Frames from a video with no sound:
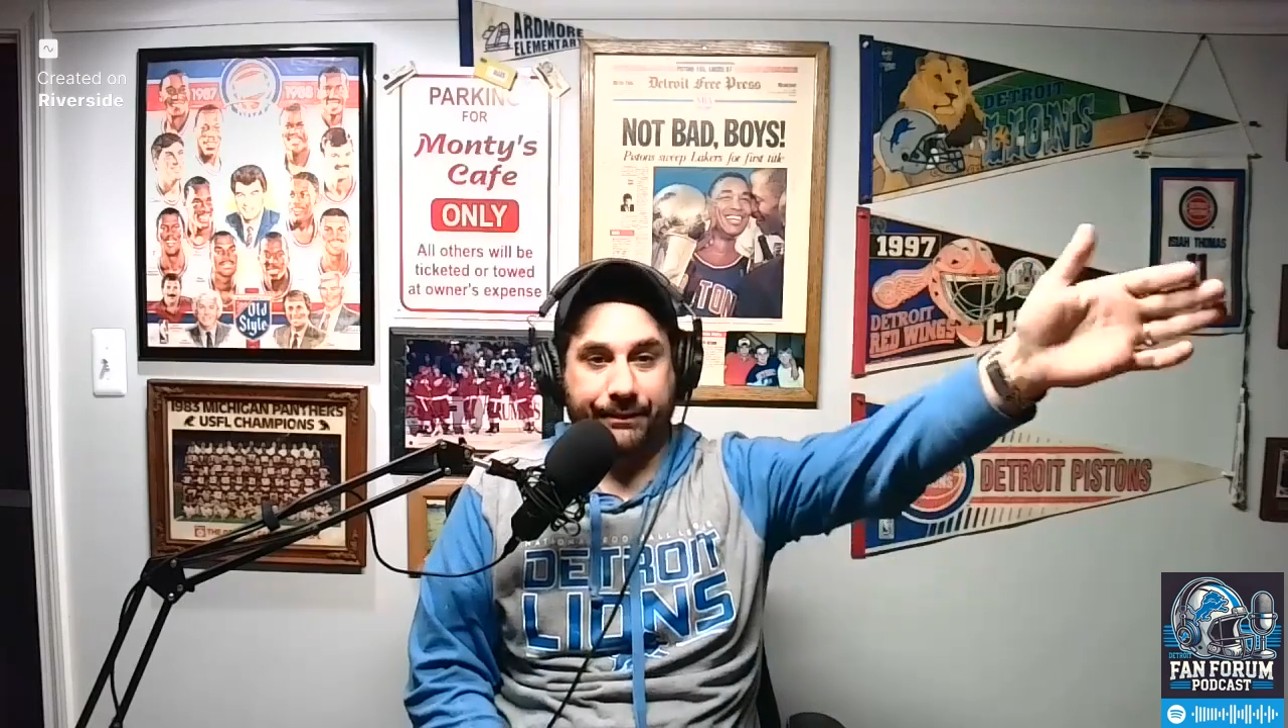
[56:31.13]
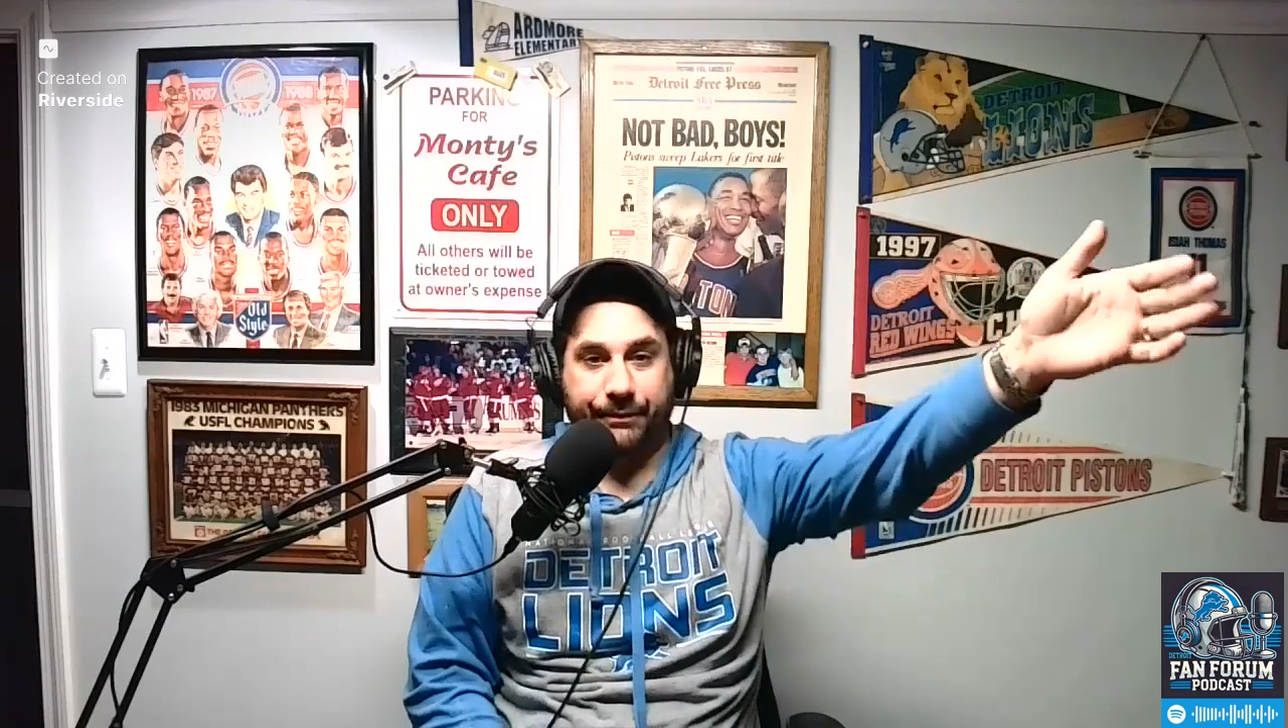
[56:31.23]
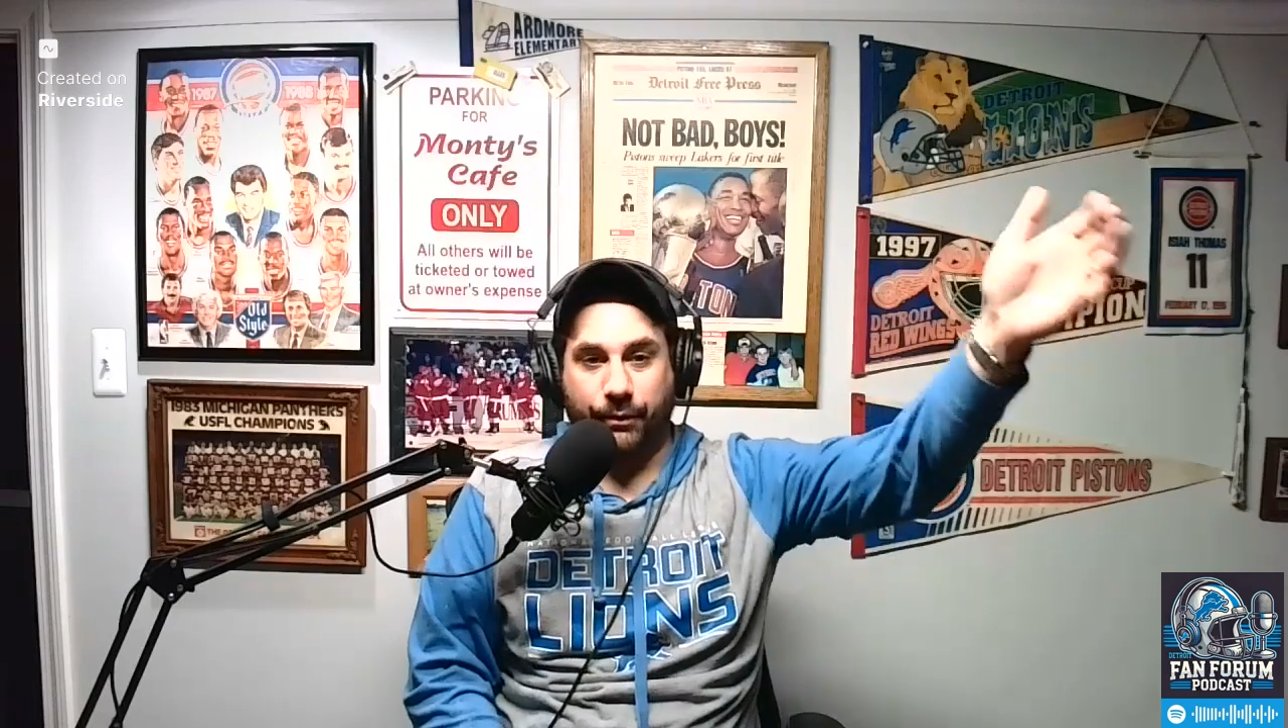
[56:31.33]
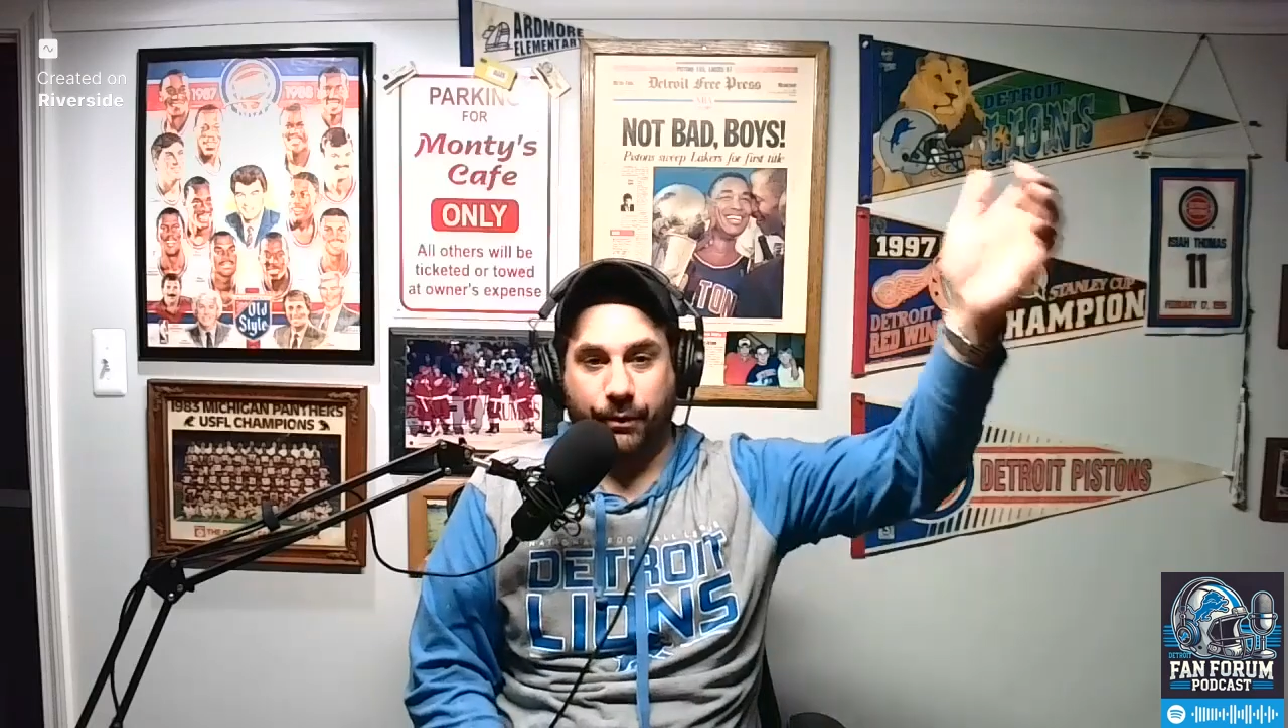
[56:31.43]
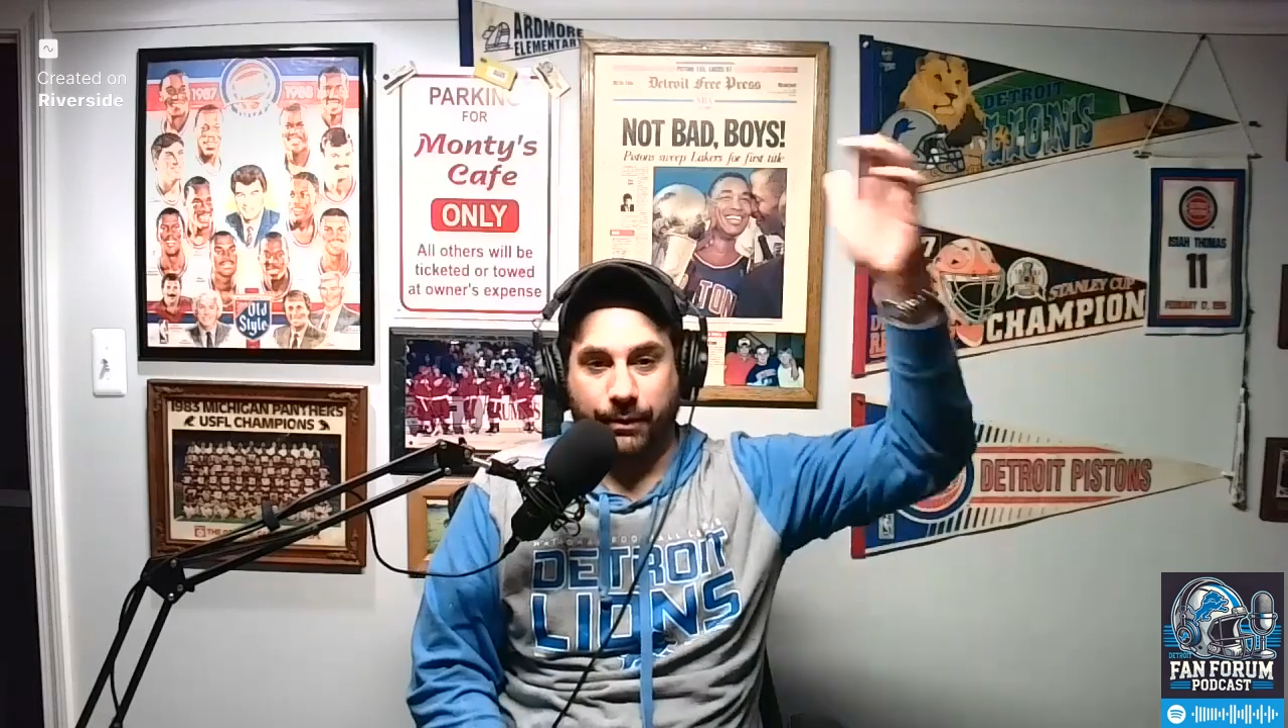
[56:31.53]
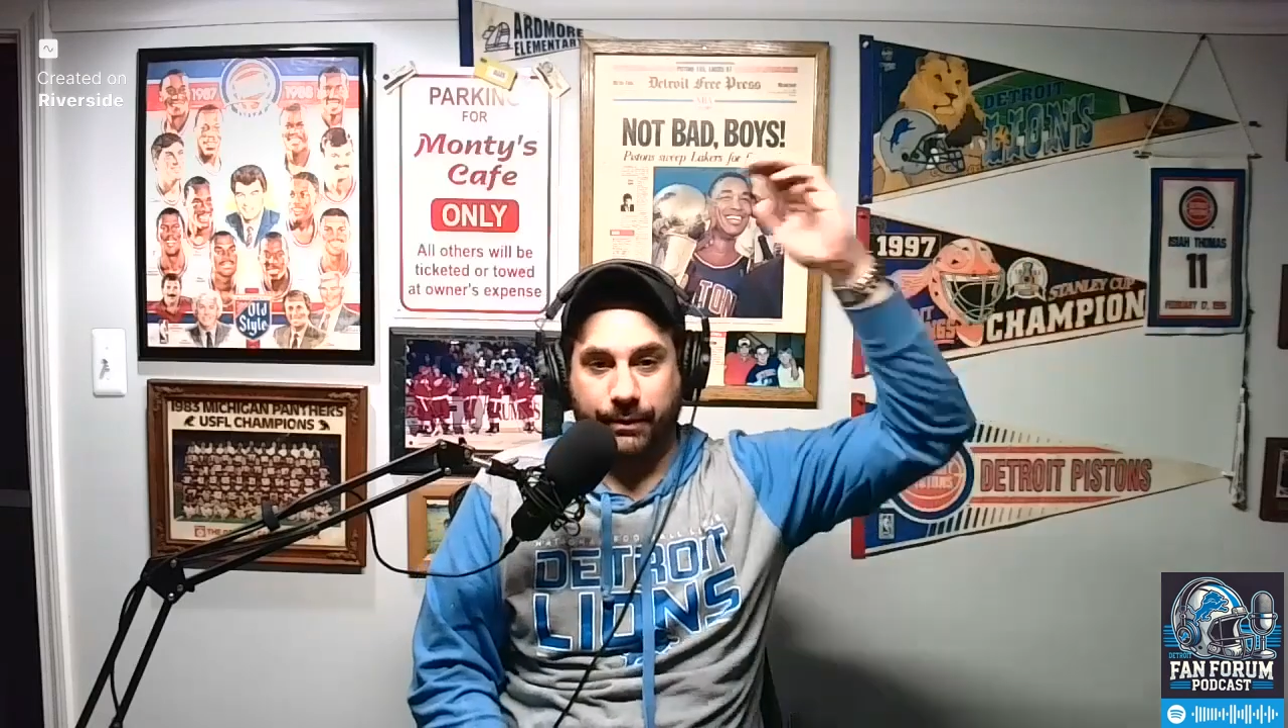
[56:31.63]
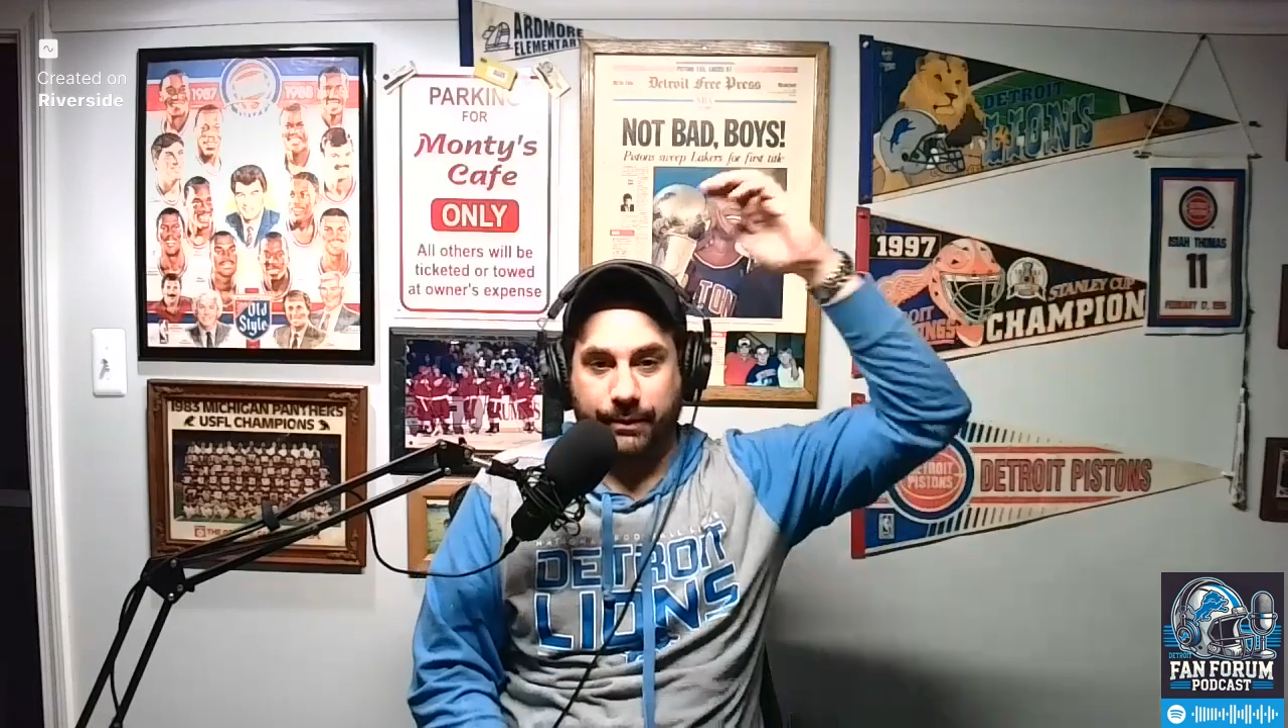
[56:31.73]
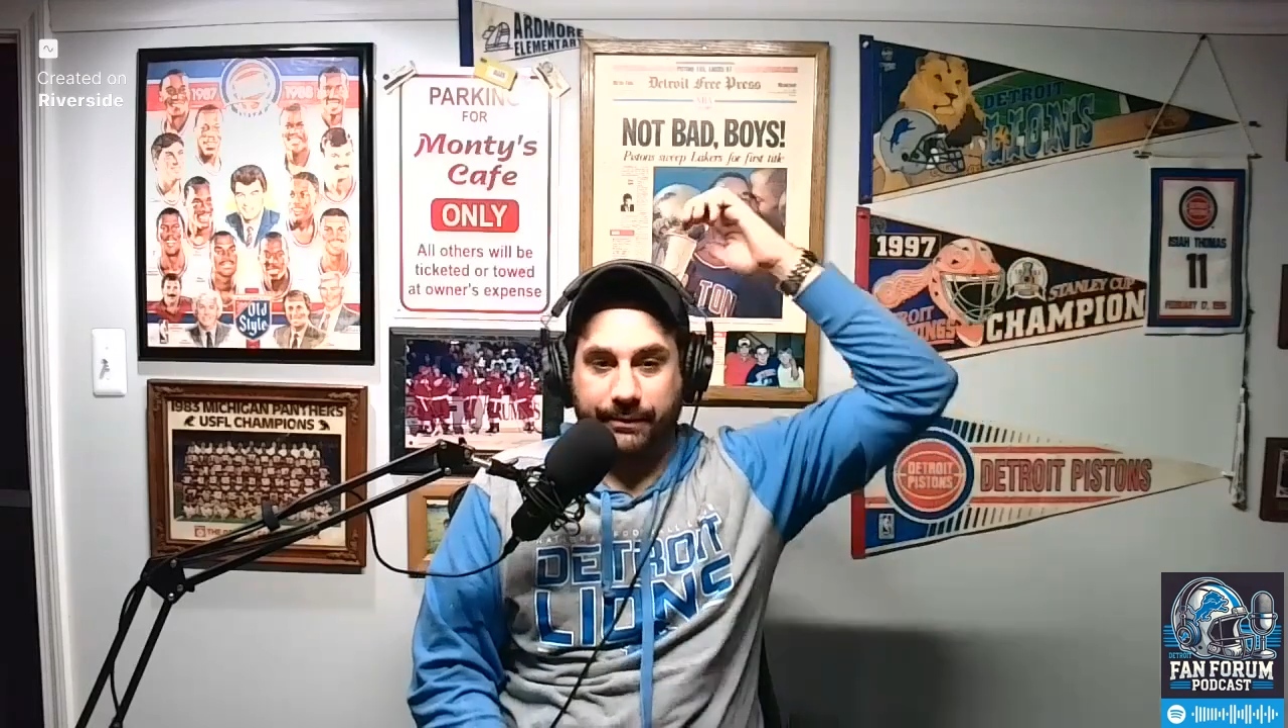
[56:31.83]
outdoor